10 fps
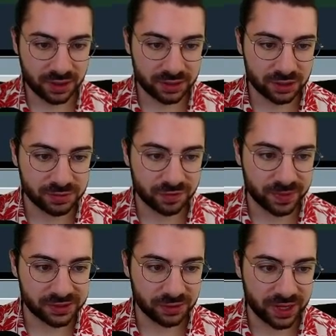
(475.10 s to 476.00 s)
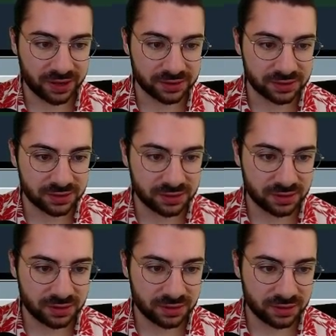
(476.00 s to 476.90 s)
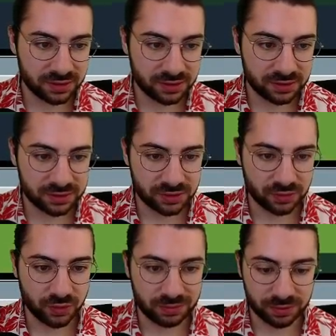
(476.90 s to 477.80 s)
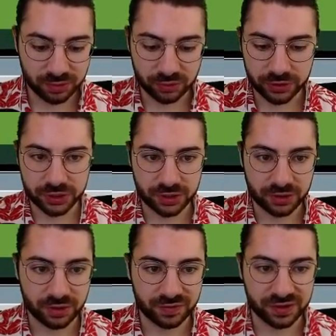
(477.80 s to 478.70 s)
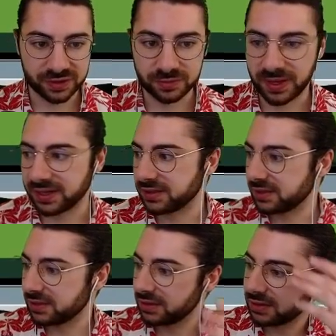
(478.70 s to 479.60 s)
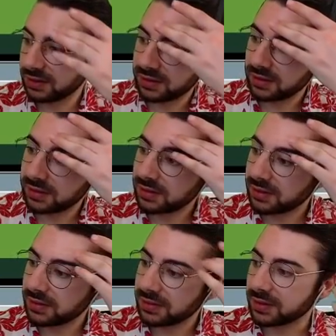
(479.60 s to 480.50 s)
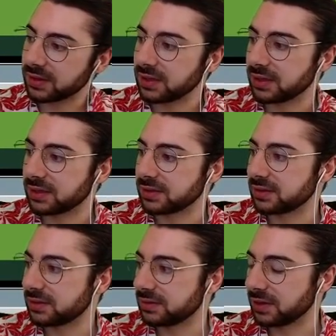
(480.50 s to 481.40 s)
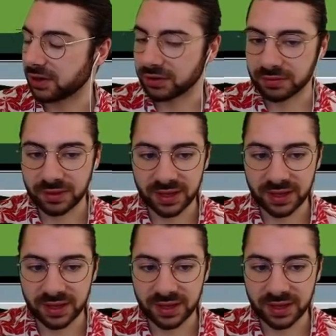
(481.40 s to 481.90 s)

in terms of pixel counts. So what proportion of this space is, a